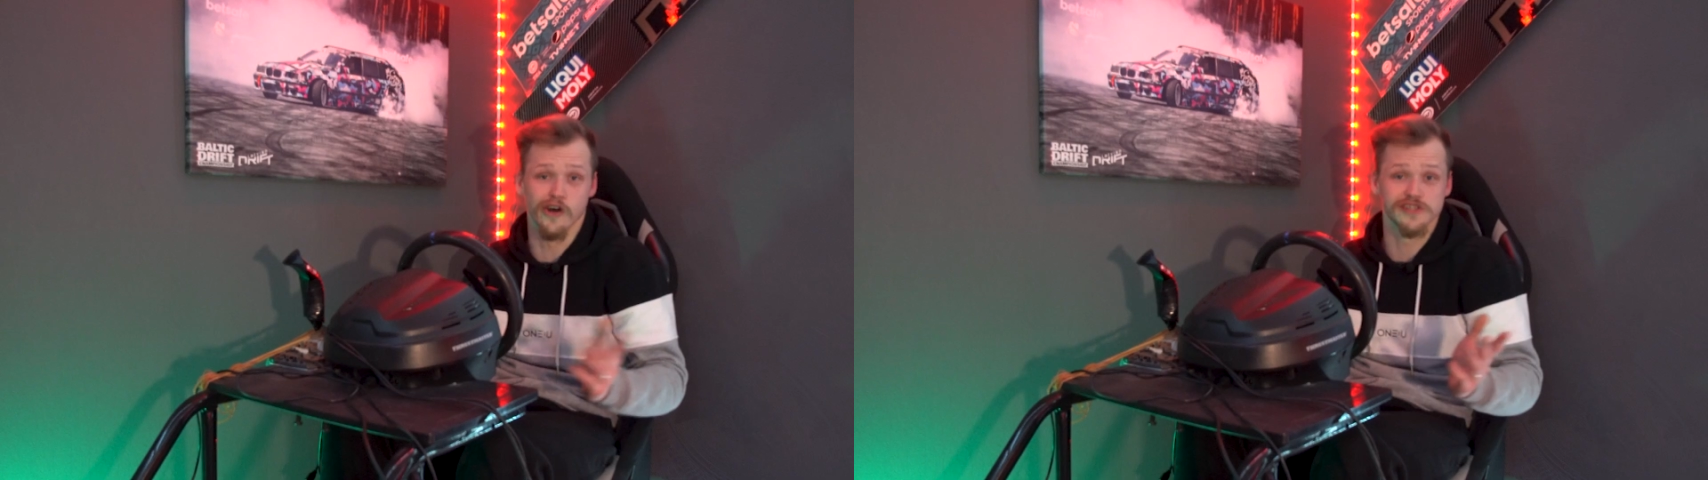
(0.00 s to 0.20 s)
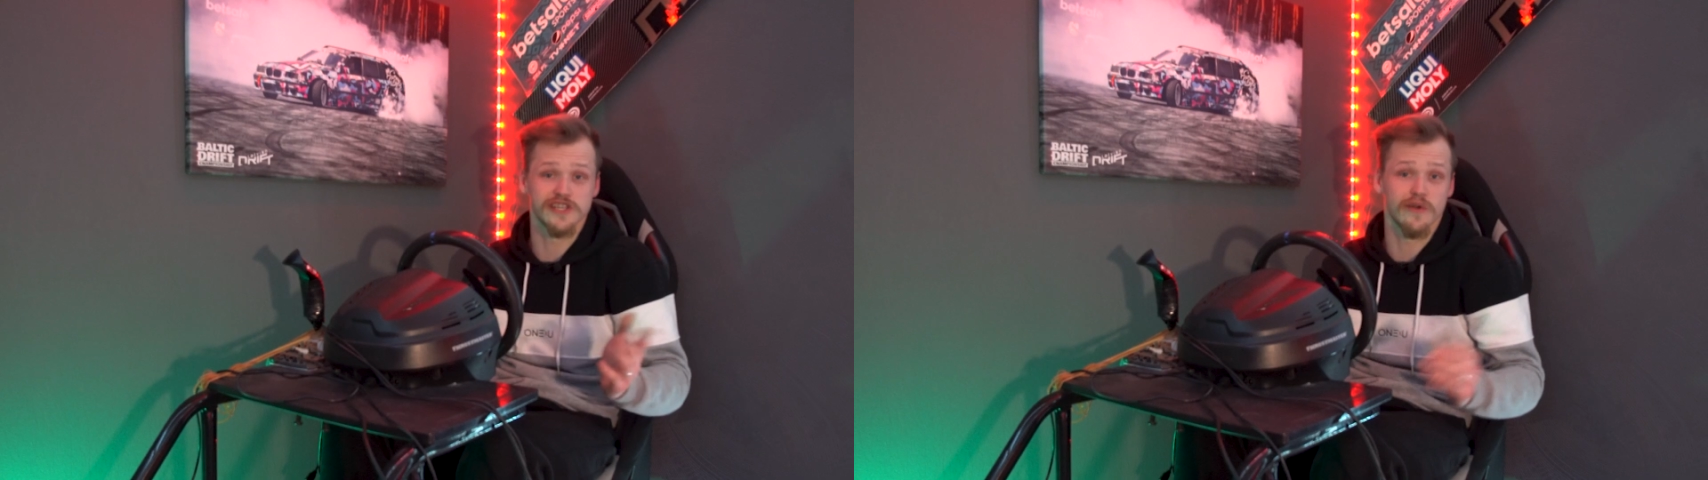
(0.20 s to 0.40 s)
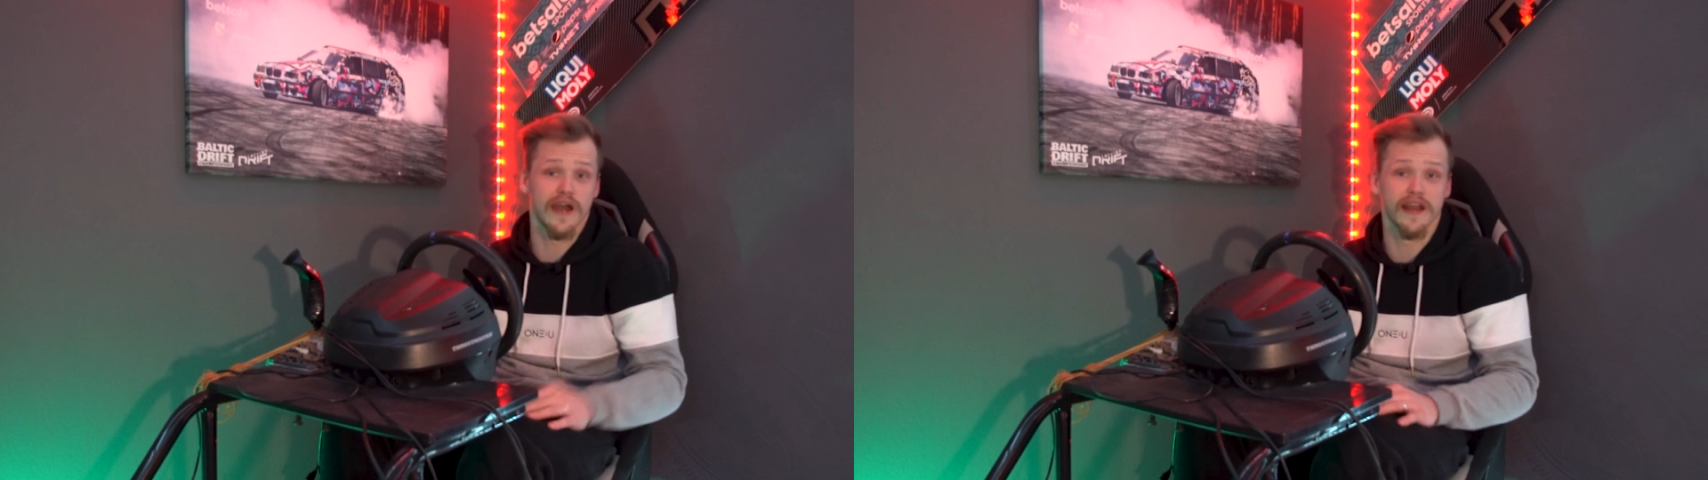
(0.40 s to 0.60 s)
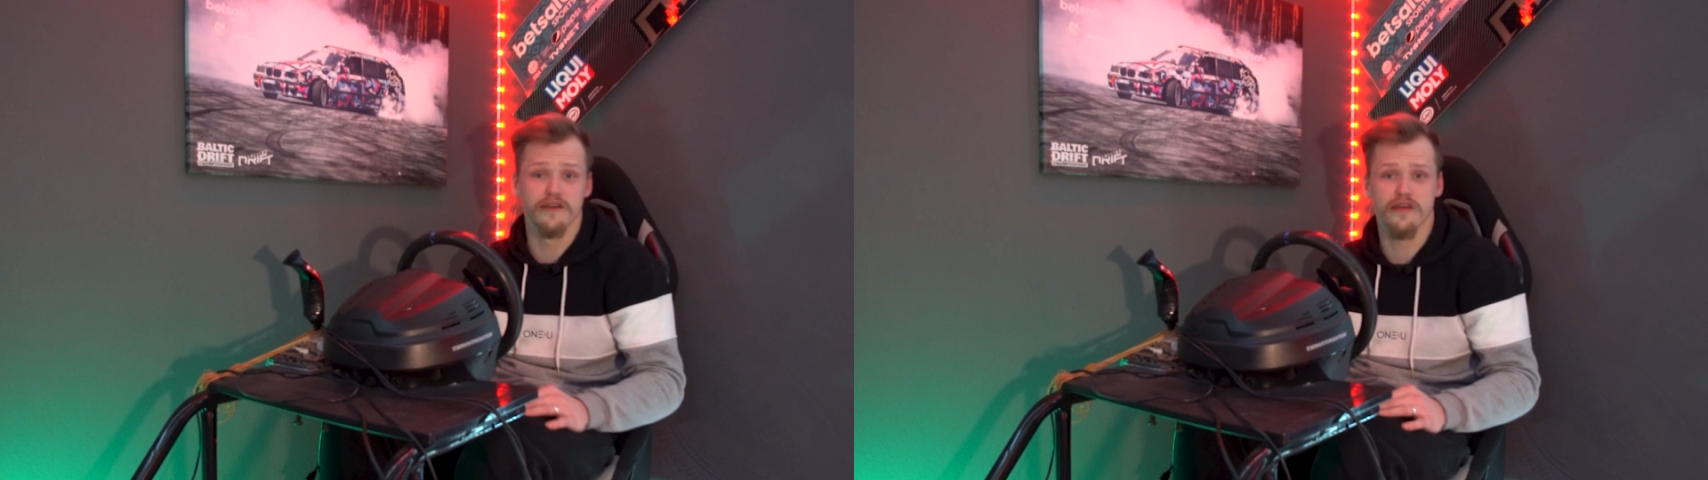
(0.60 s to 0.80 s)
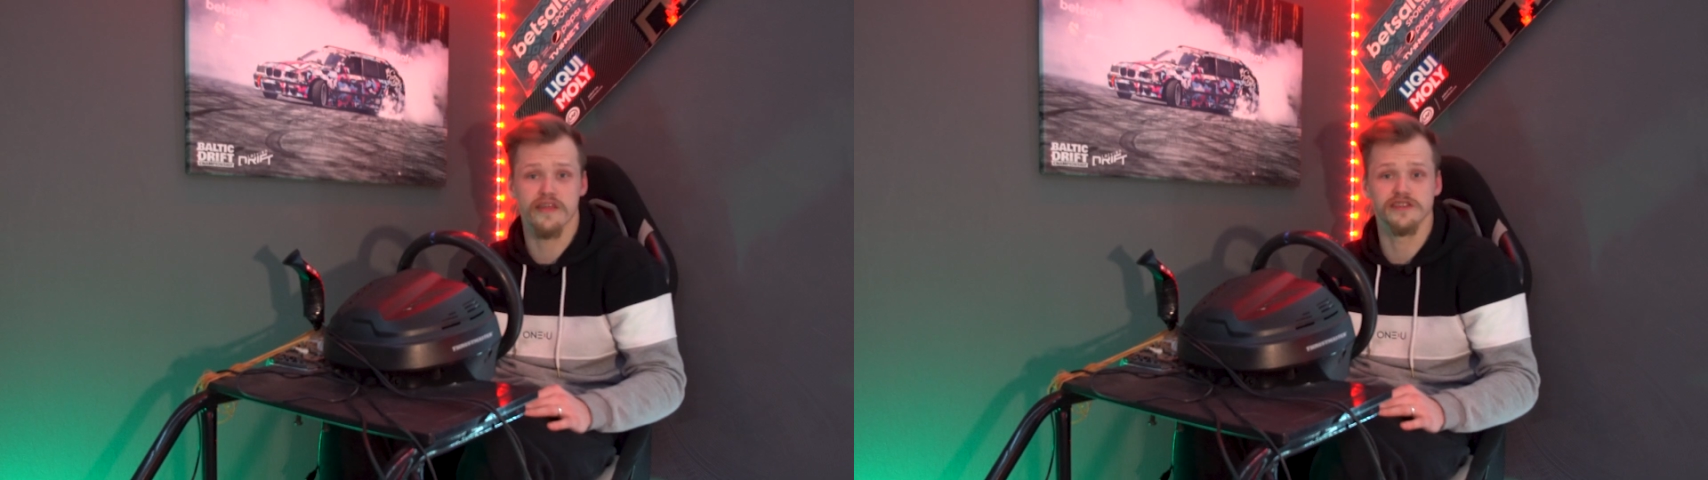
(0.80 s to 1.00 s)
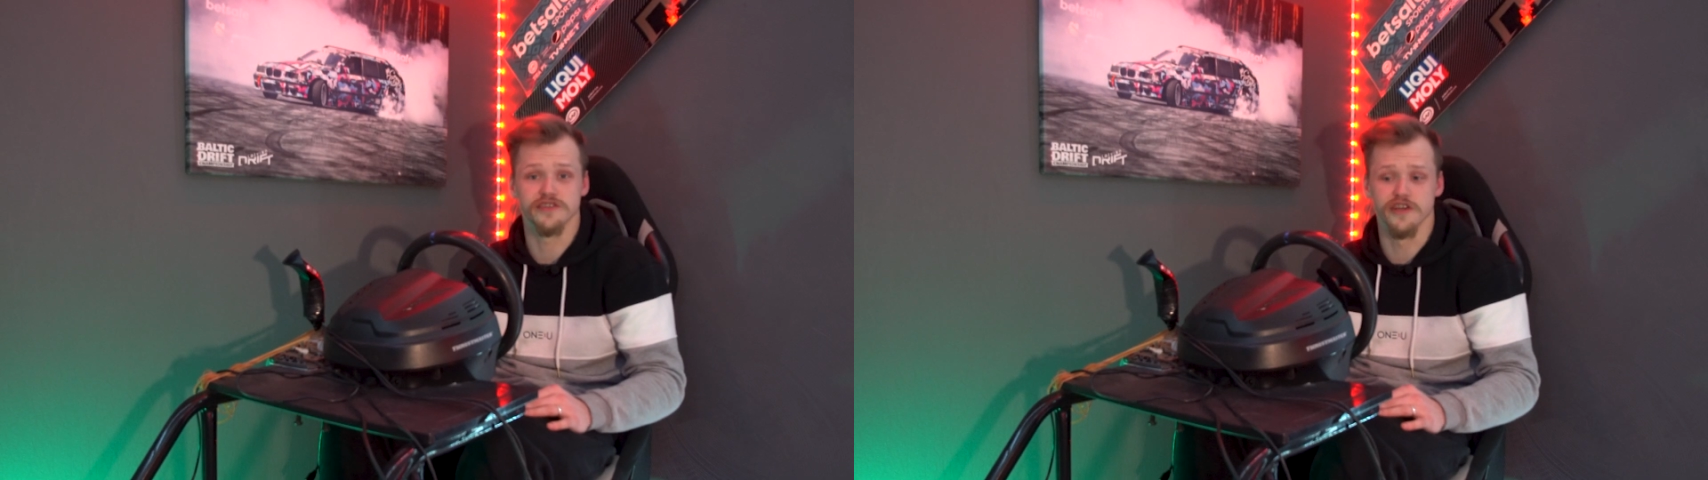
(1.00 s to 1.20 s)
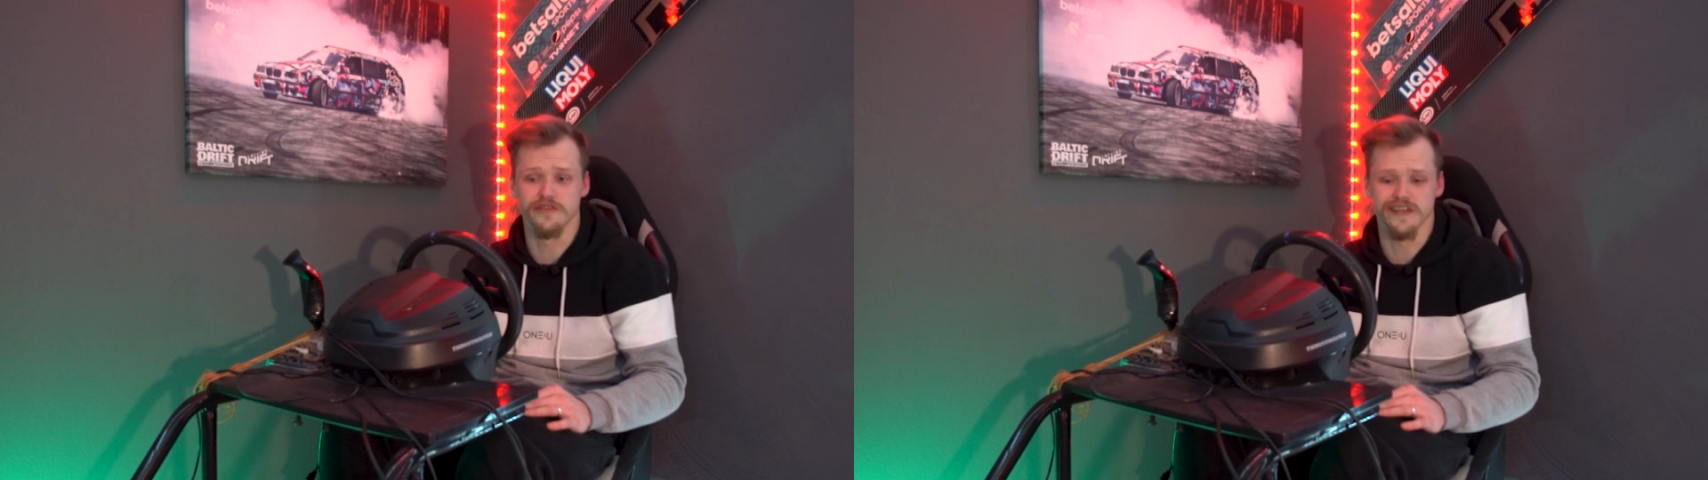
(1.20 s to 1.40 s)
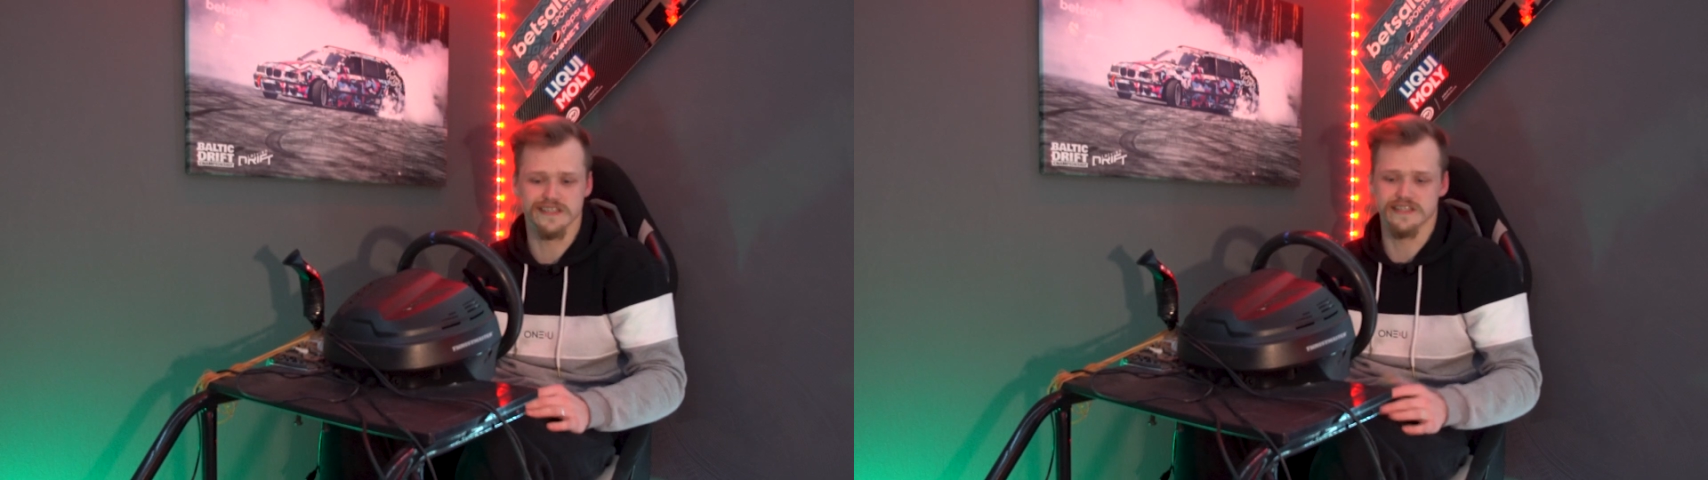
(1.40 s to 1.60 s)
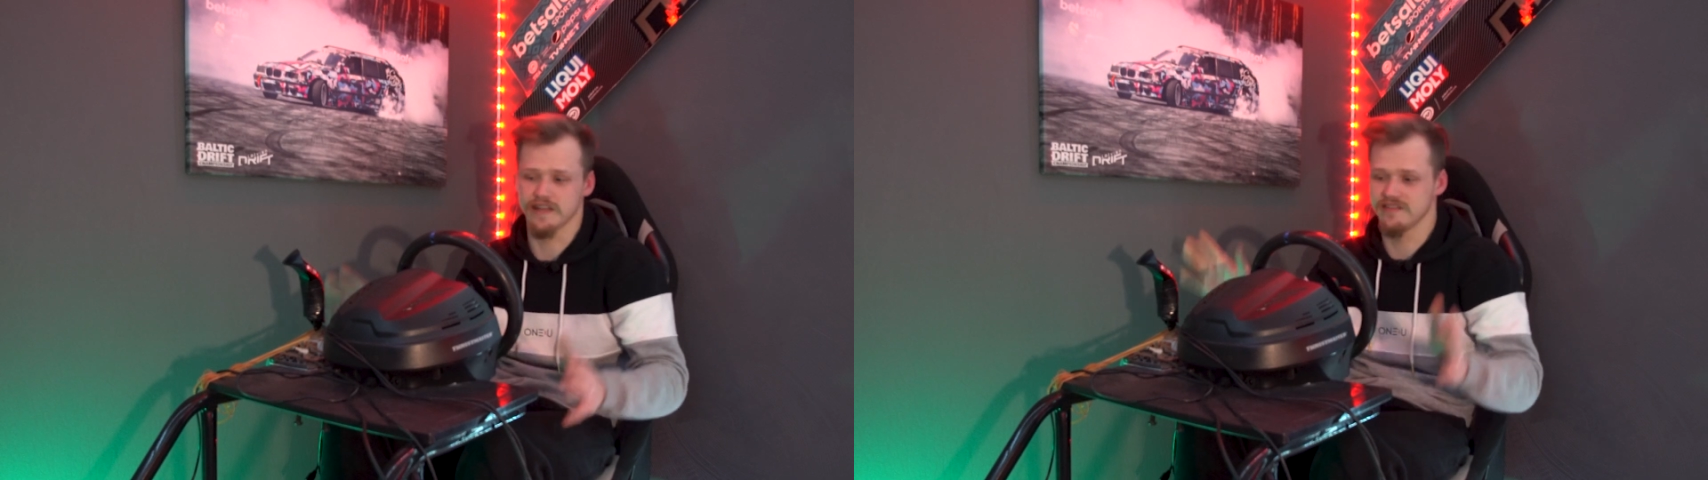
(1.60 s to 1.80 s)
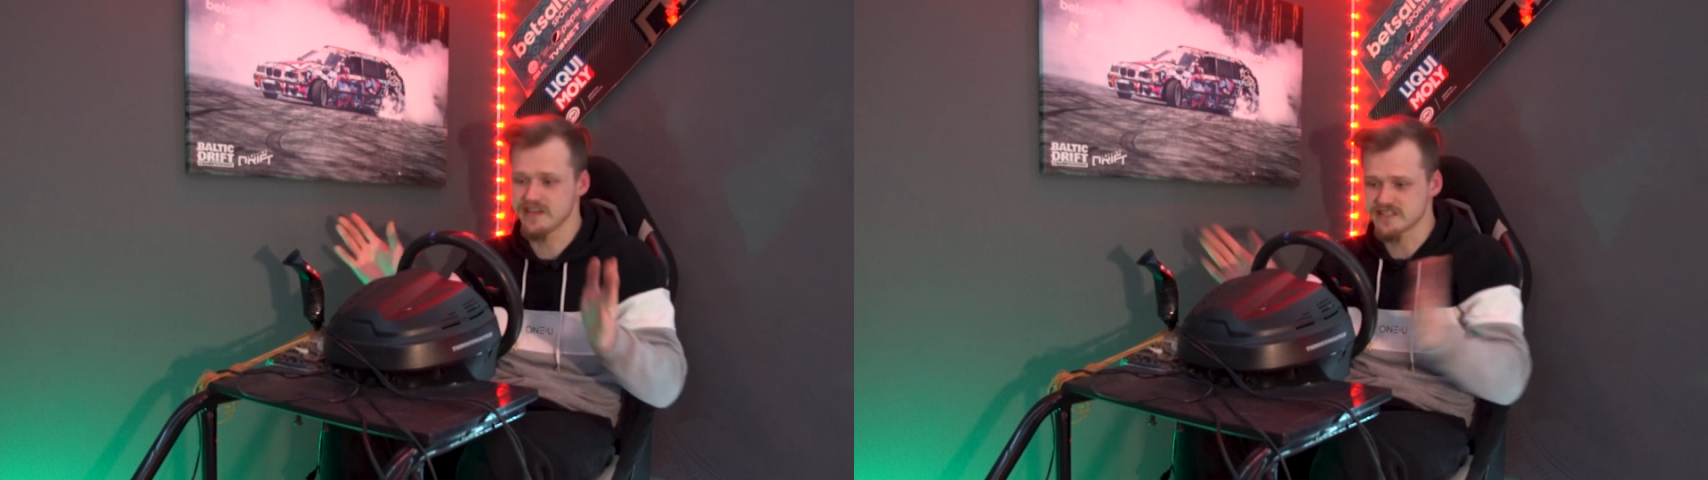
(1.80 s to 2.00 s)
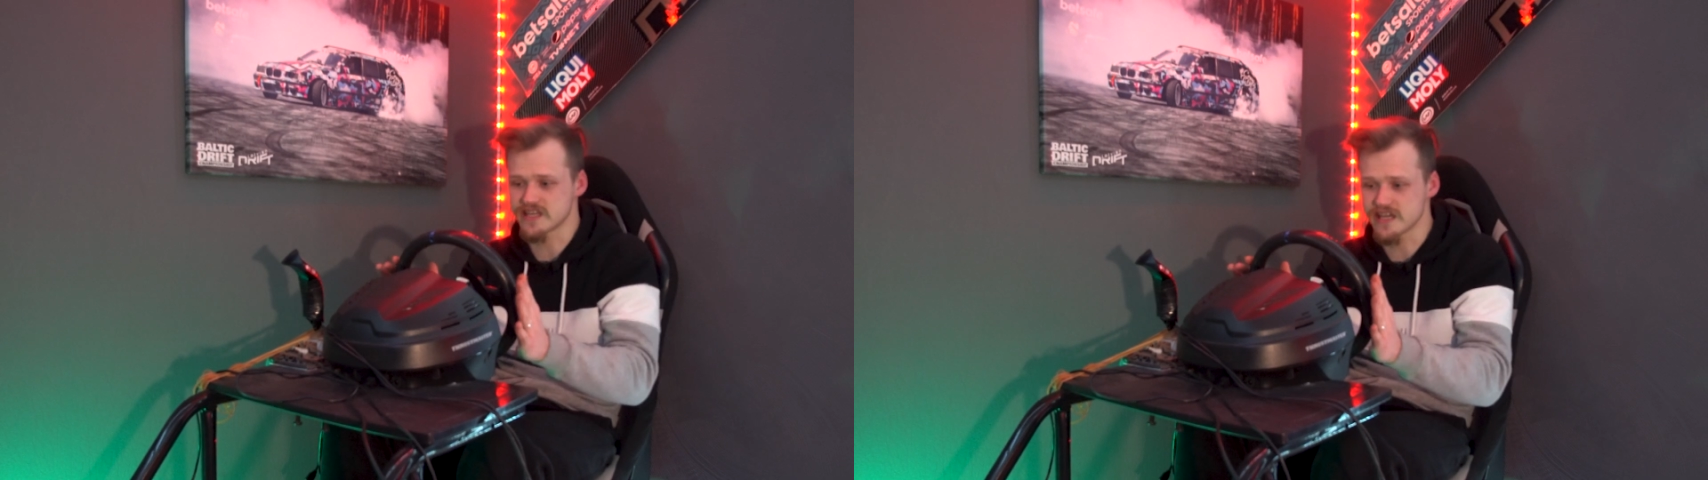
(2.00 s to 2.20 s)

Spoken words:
Also, another thing to note is that this